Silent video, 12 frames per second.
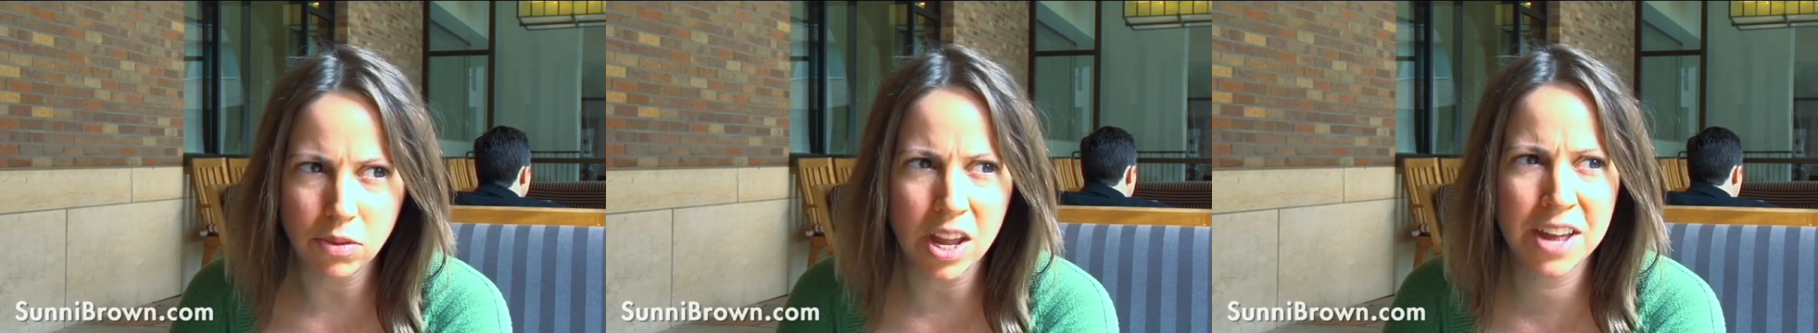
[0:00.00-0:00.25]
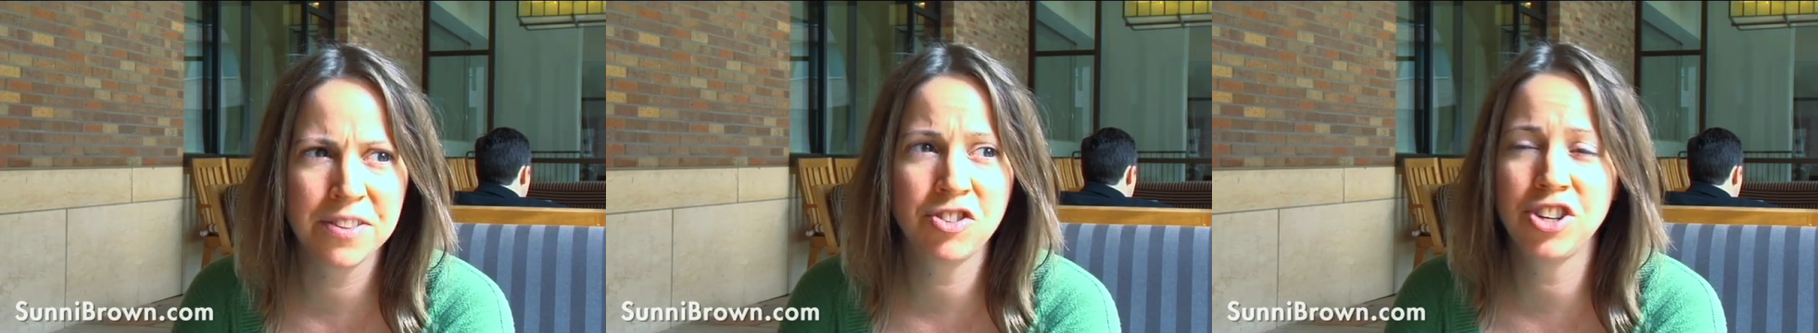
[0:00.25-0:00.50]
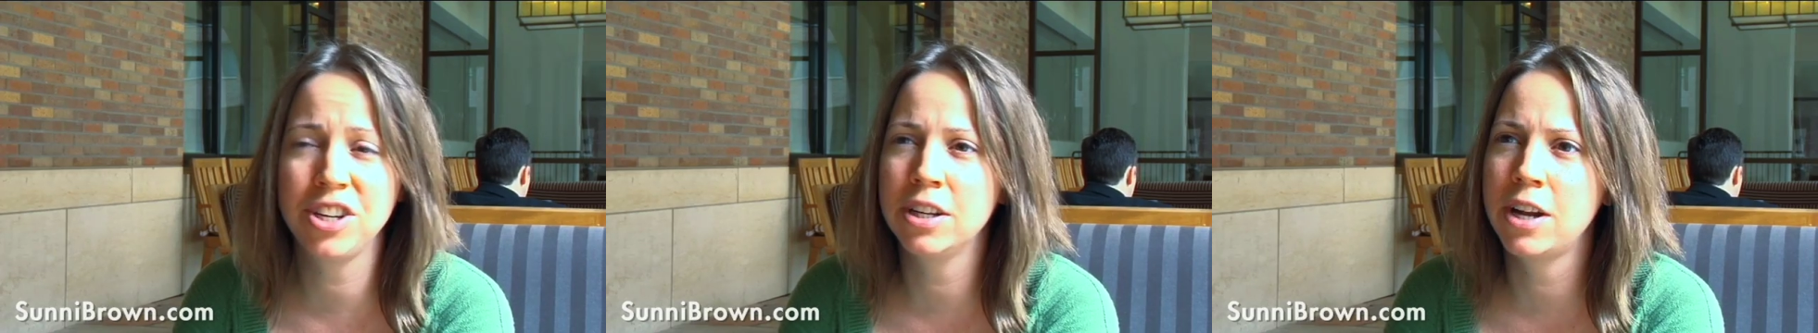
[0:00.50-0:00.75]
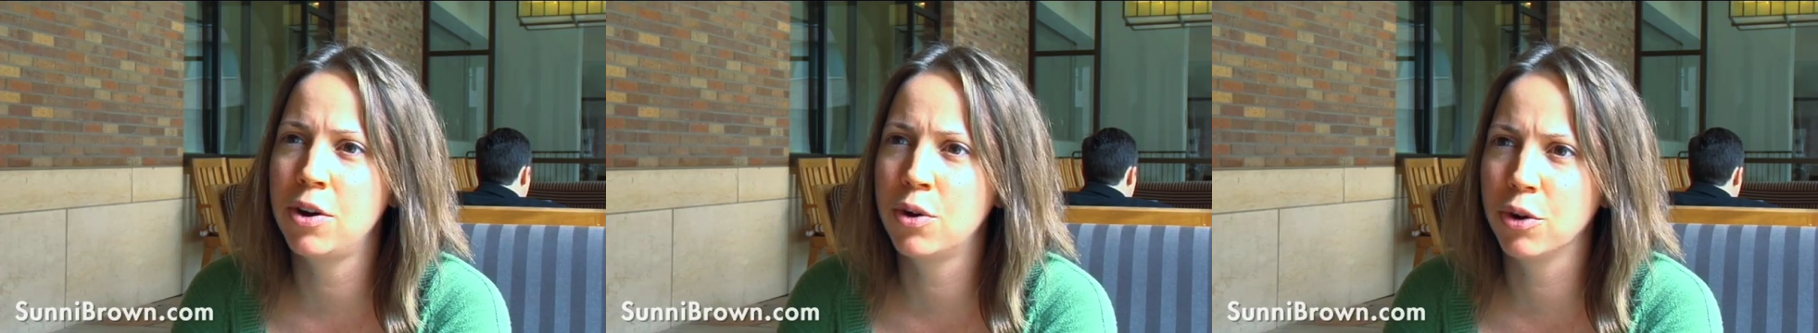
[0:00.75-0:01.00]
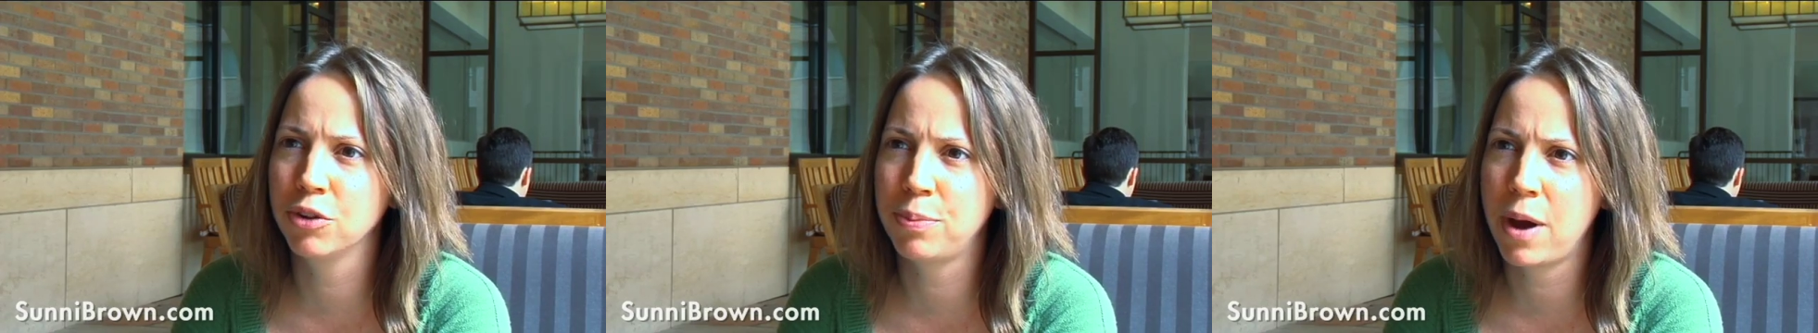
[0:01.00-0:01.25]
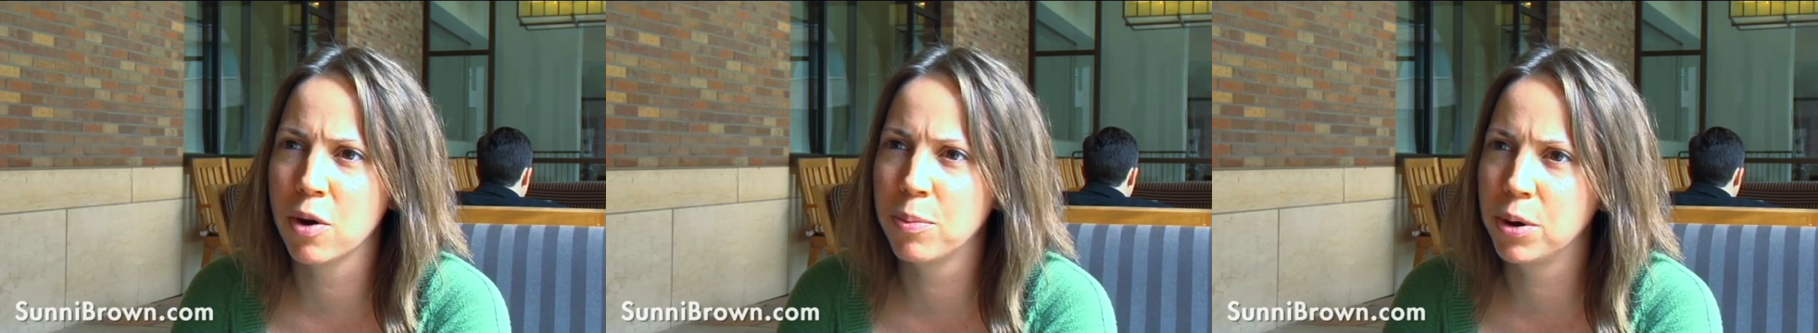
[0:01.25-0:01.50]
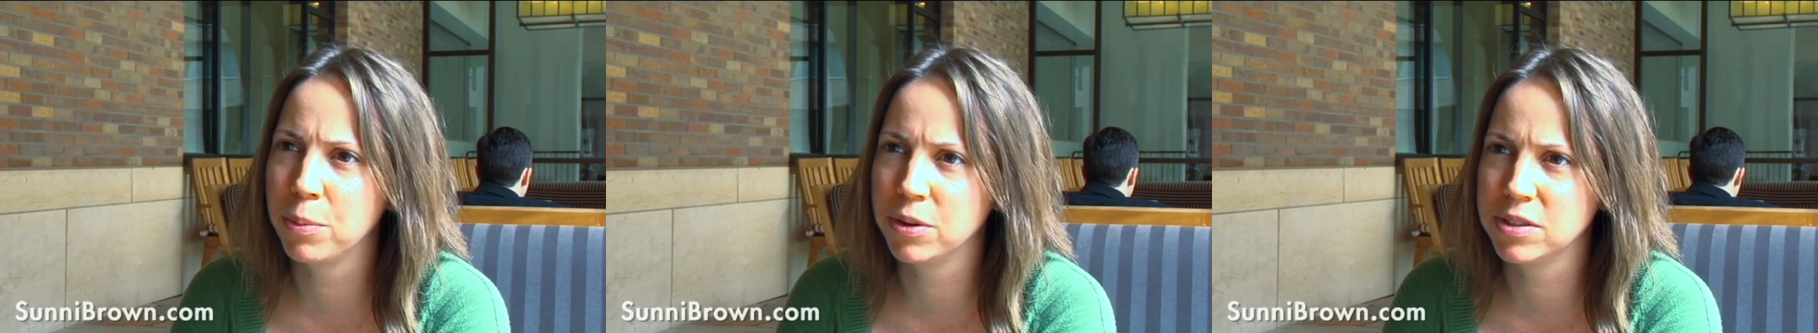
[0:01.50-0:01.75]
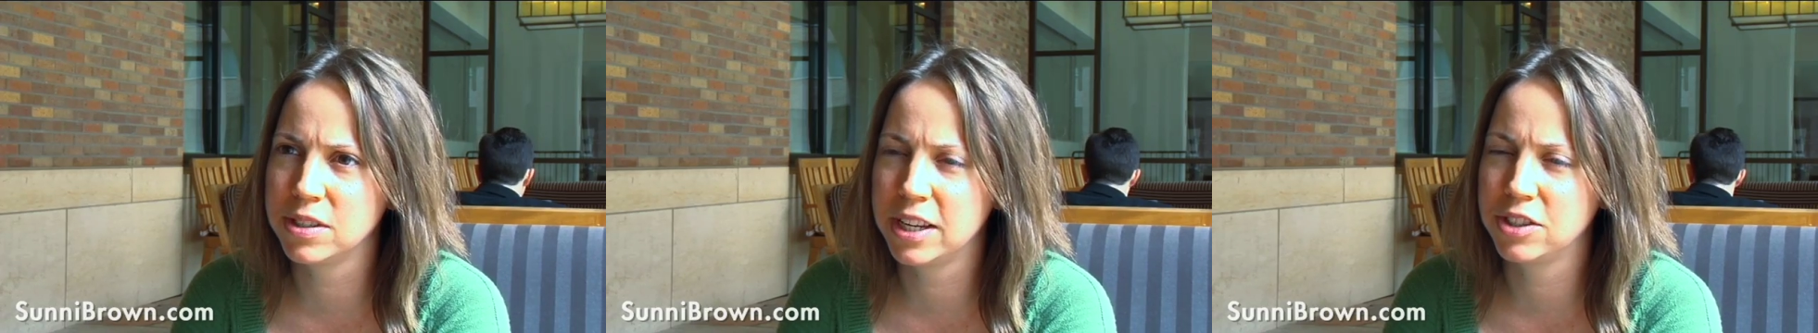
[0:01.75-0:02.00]
And she did Al Gore's PowerPoint
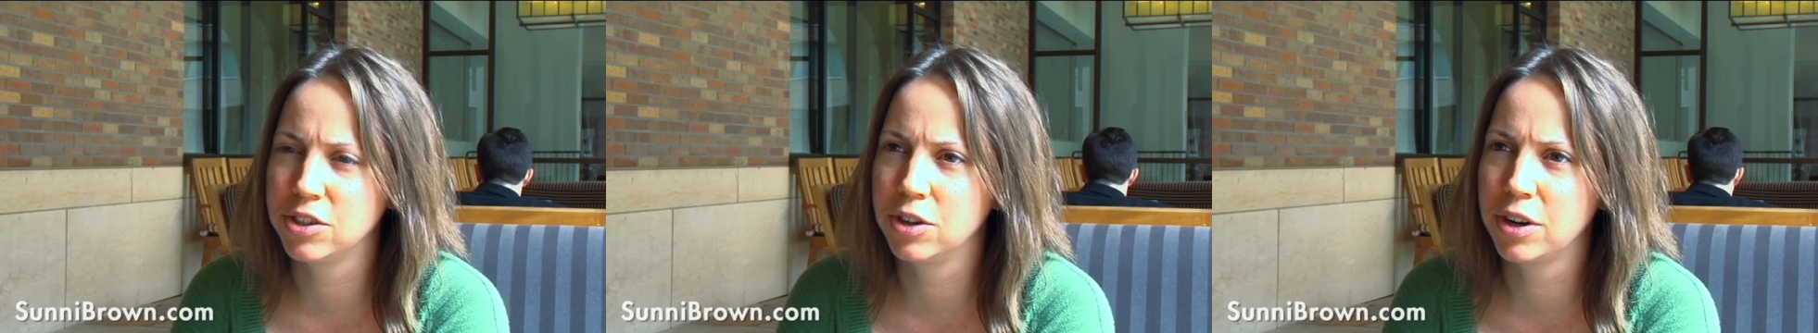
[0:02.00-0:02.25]
presentation.